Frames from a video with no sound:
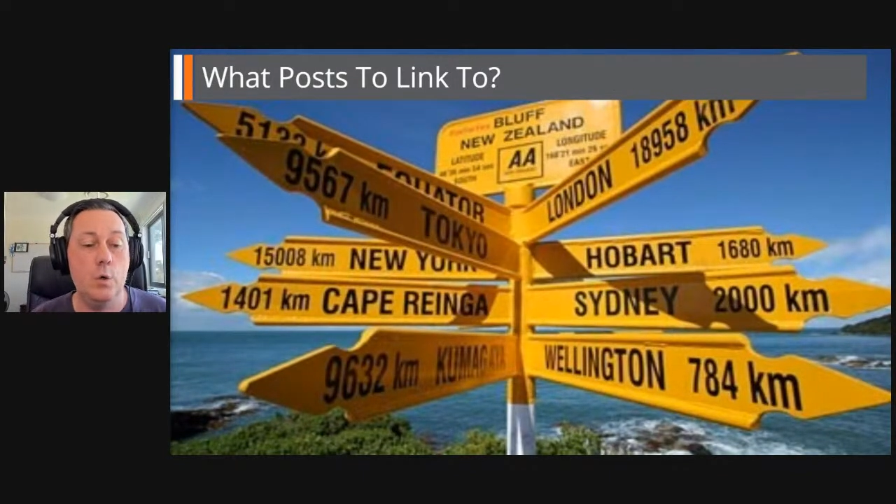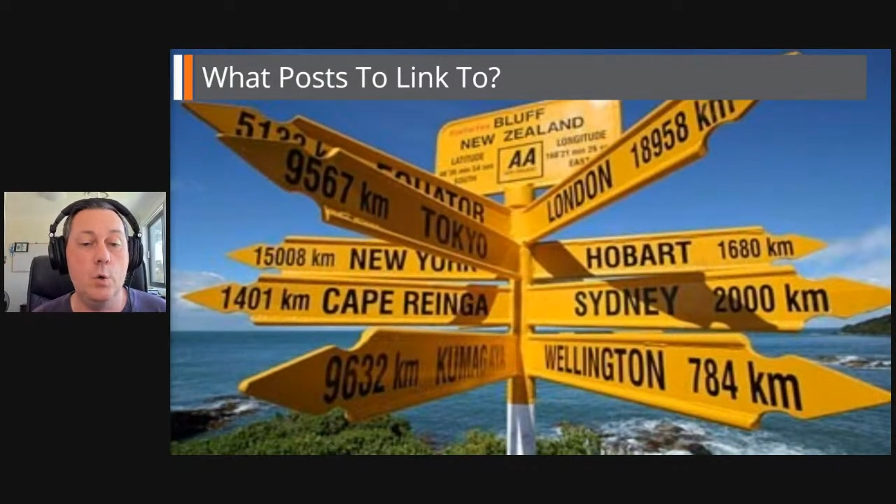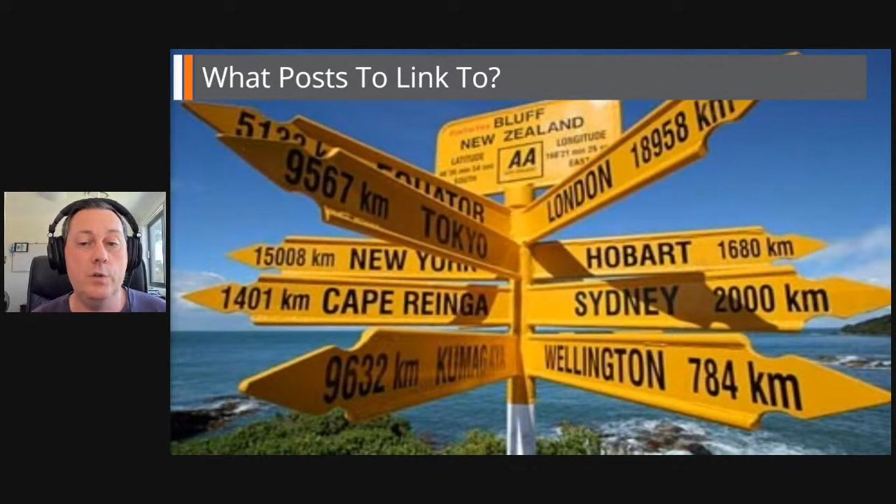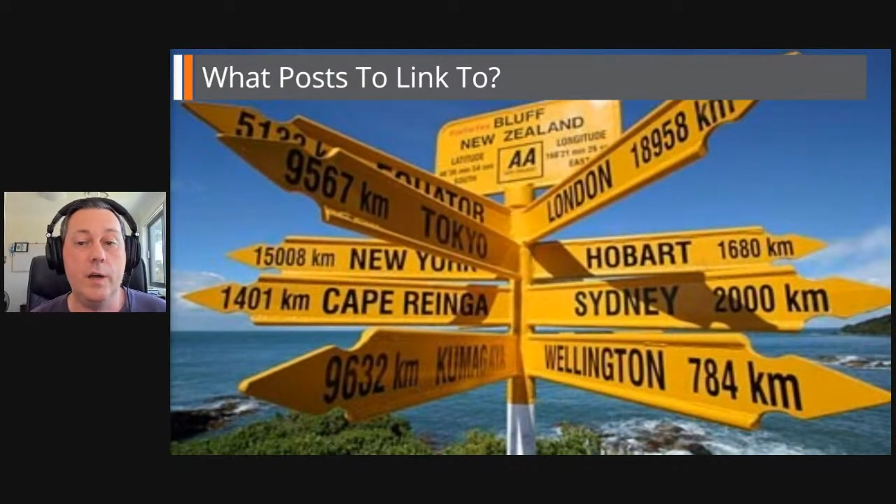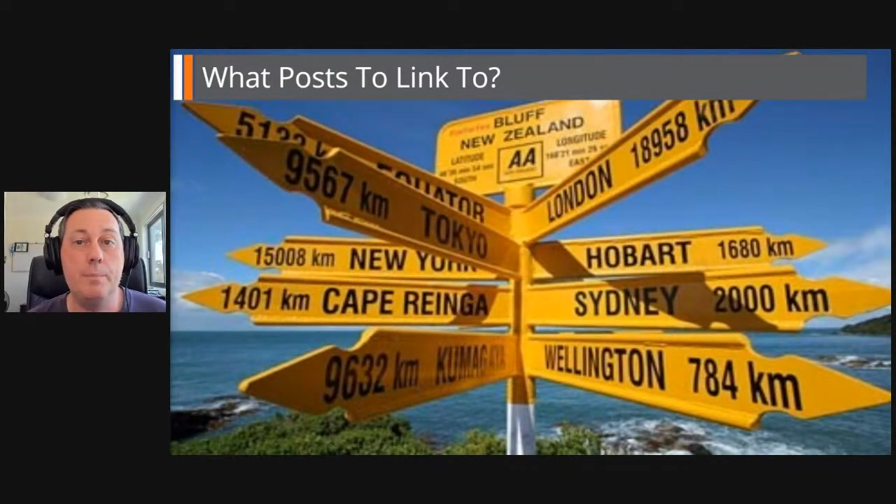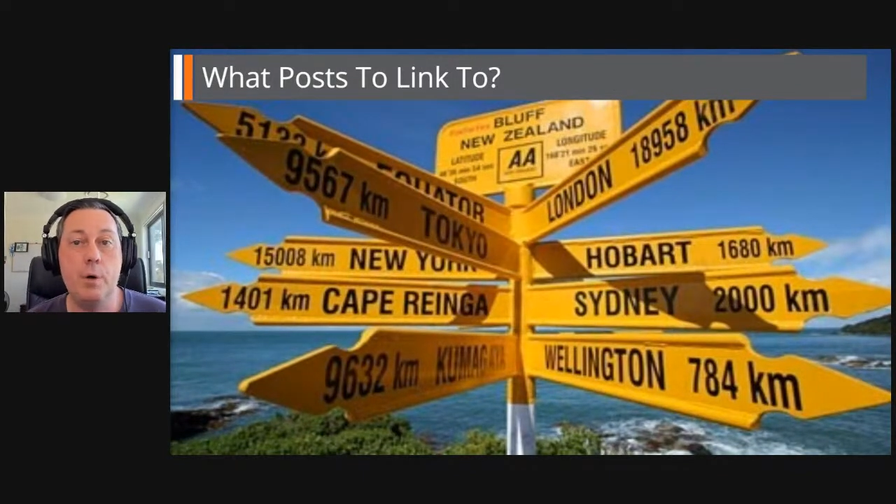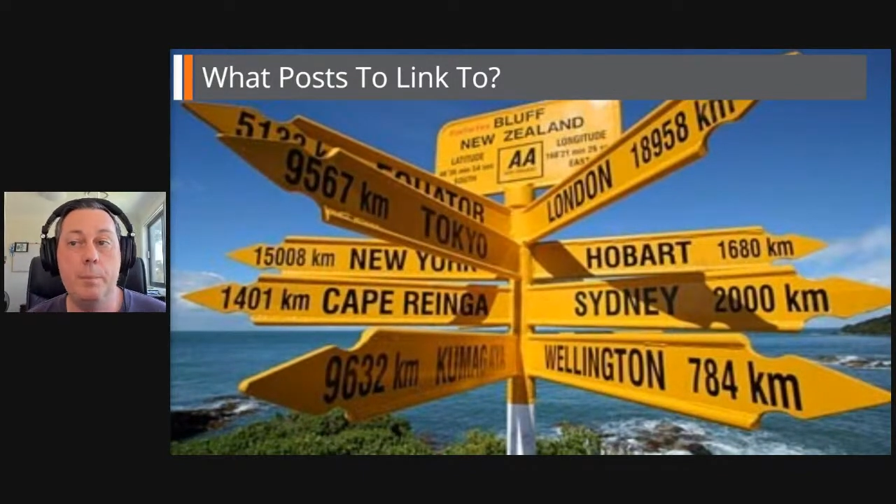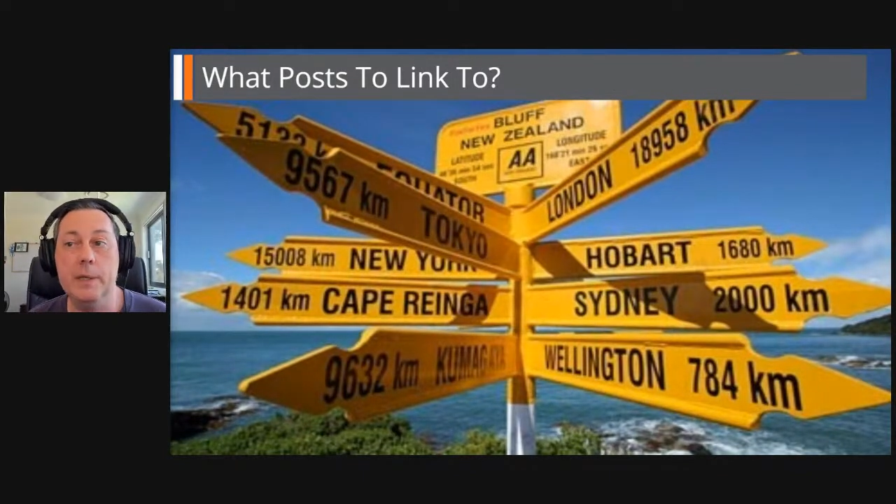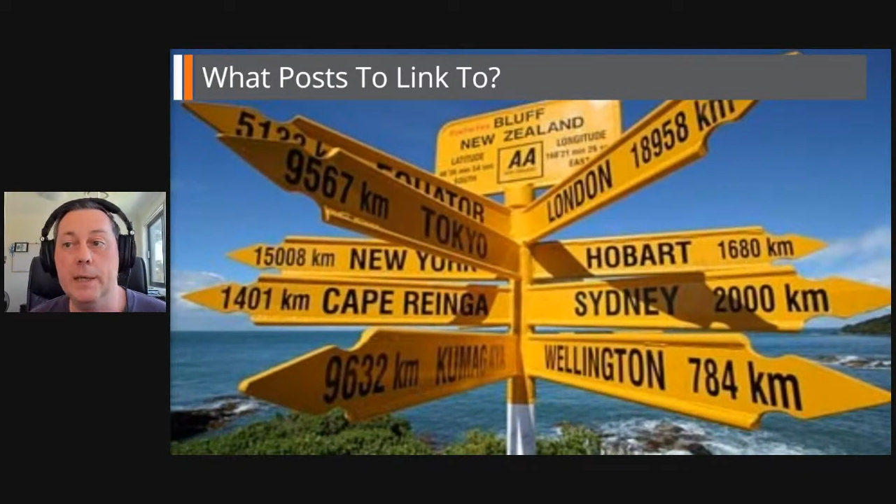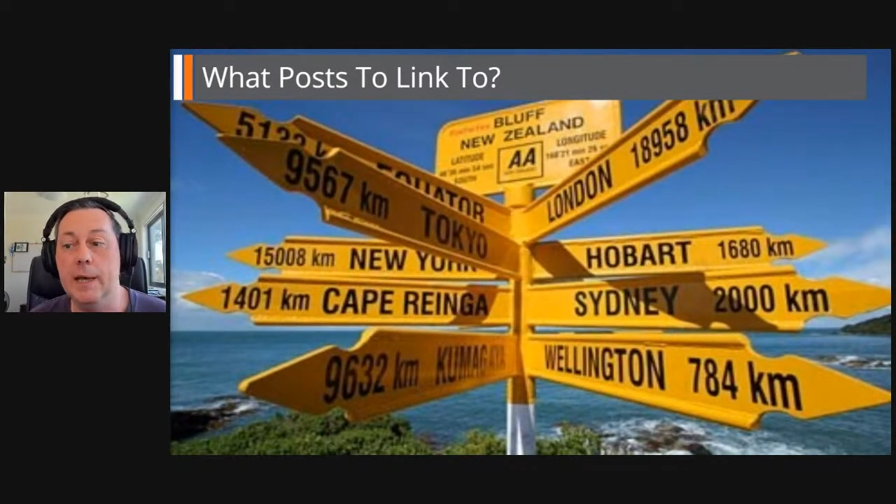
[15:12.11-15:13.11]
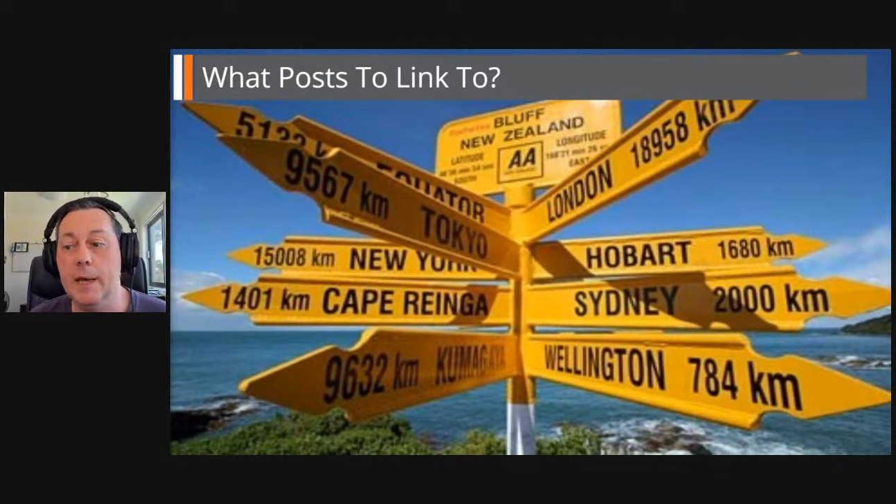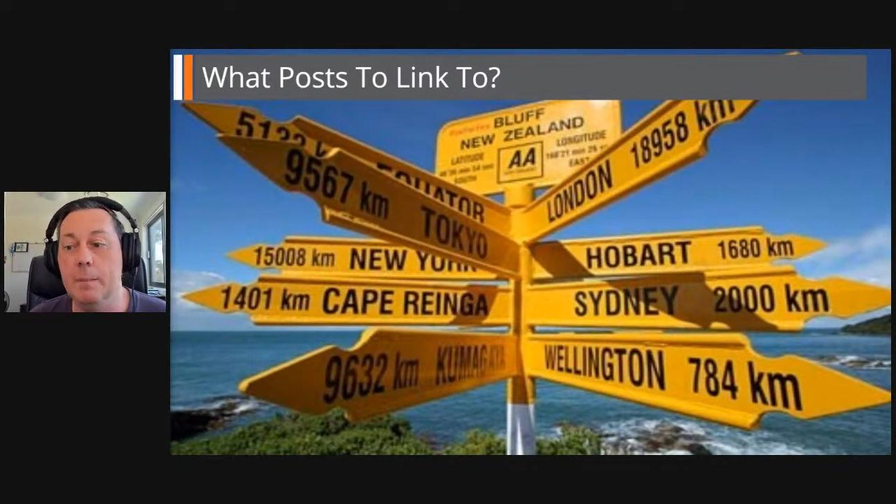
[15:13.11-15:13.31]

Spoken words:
codes are probably